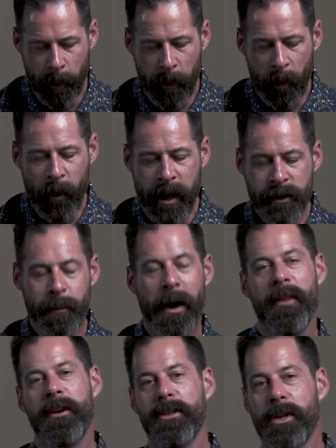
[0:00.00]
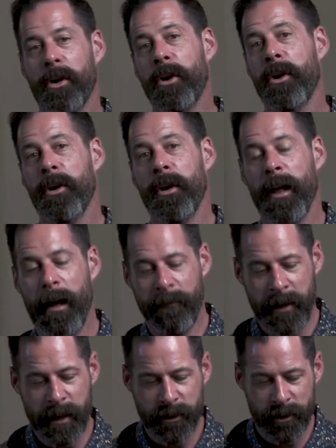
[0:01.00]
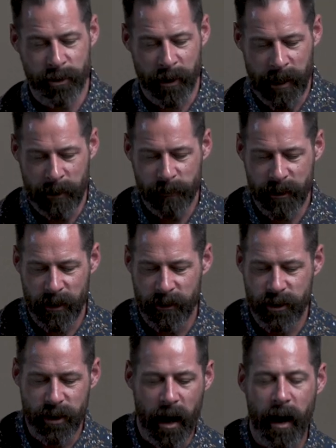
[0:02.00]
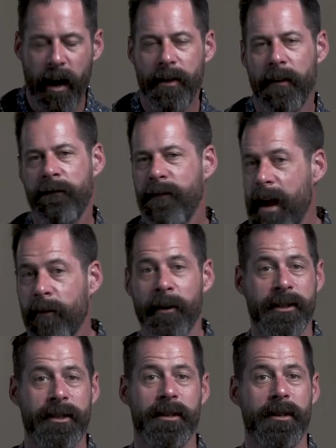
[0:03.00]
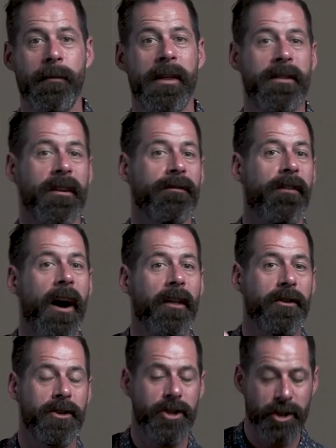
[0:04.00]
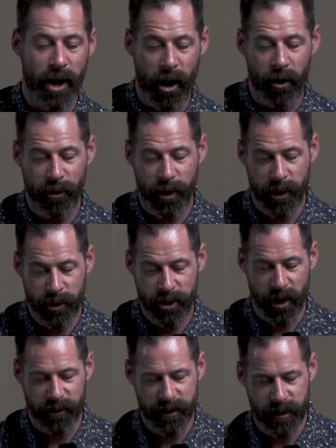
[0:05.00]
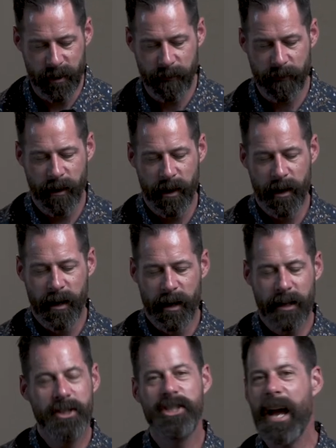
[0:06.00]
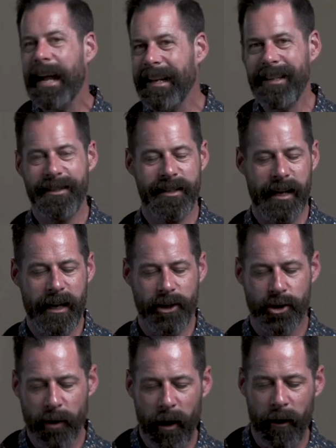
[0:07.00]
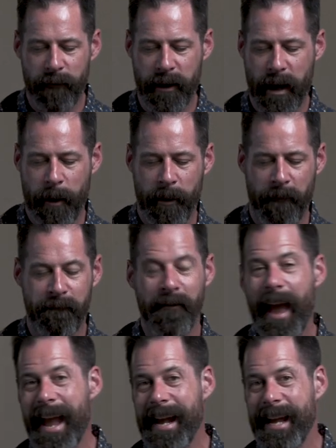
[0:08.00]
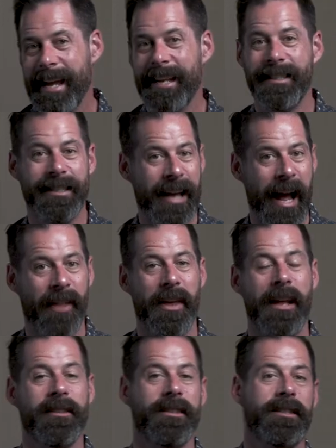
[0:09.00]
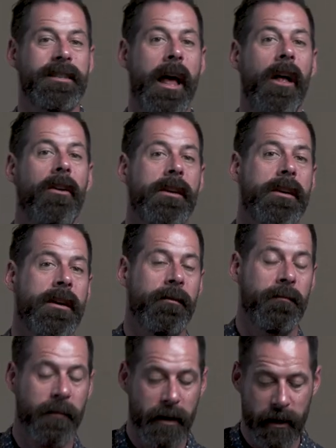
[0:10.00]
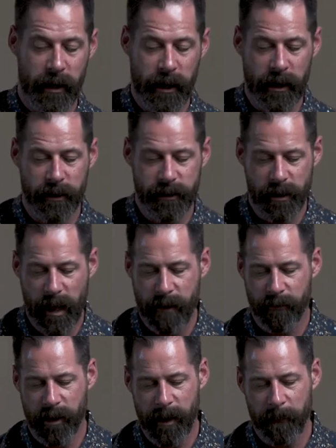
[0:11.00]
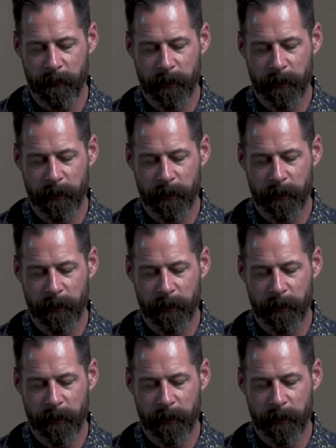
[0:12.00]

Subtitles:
But when his brothers heard of these dreams and saw the favoritism that their father showed Joseph, jealousy drove them to fake his death and sell him into slavery.